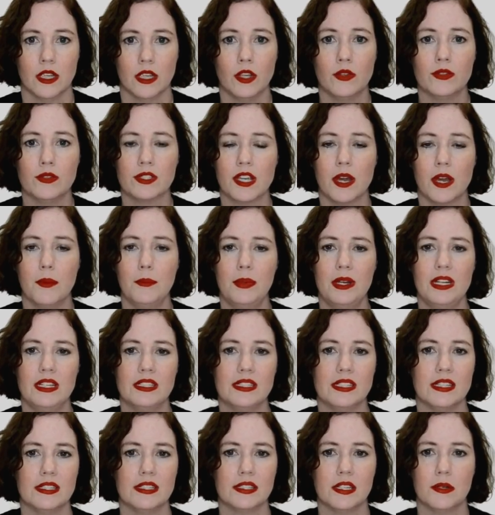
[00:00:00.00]
Use
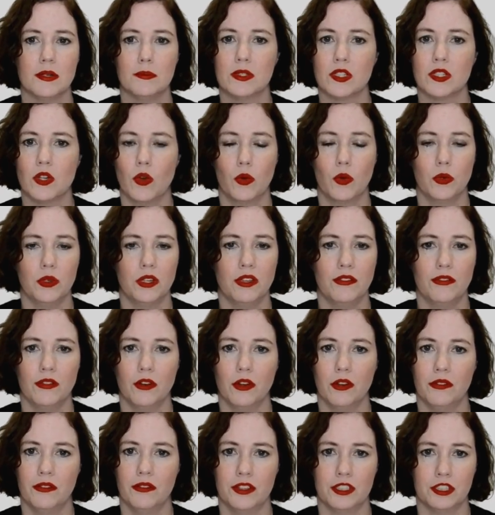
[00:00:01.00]
company systems only
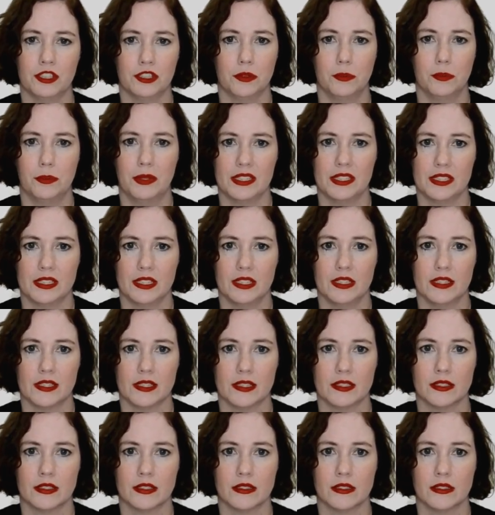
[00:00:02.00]
for official business.
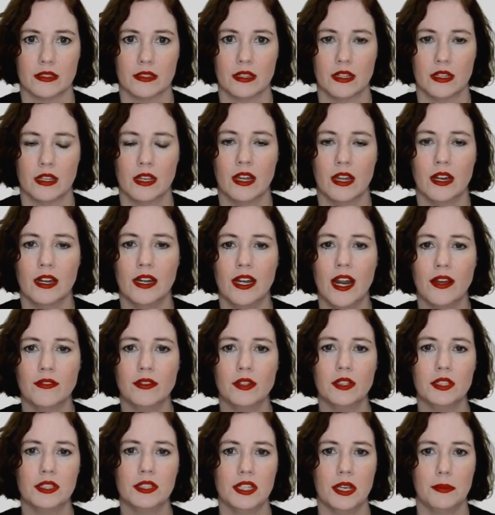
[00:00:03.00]

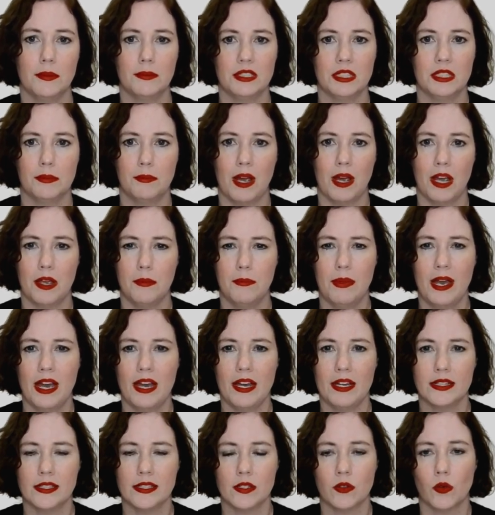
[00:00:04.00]
Never attempt to
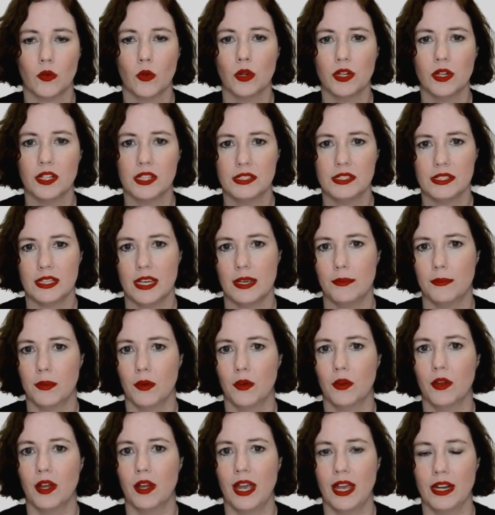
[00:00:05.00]
bypass or
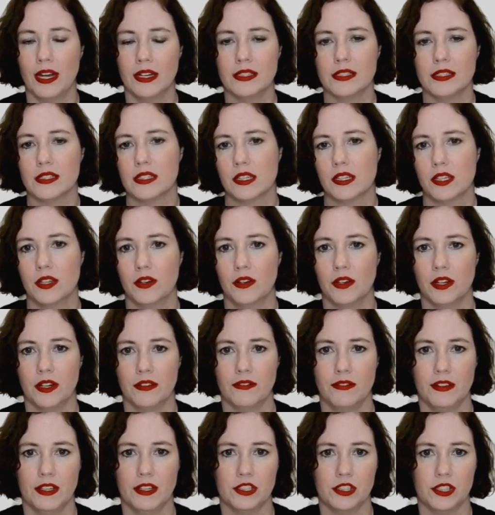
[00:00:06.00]
disable any
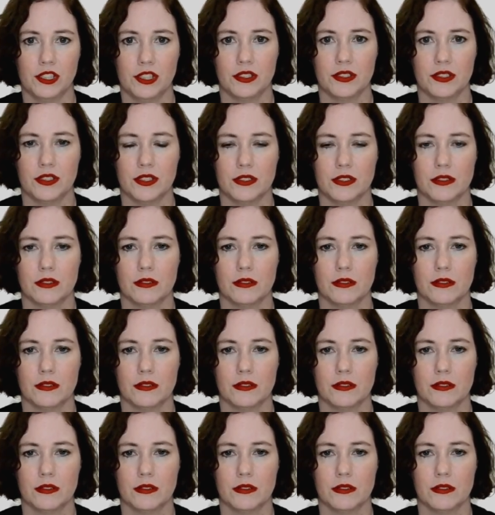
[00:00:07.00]
security features.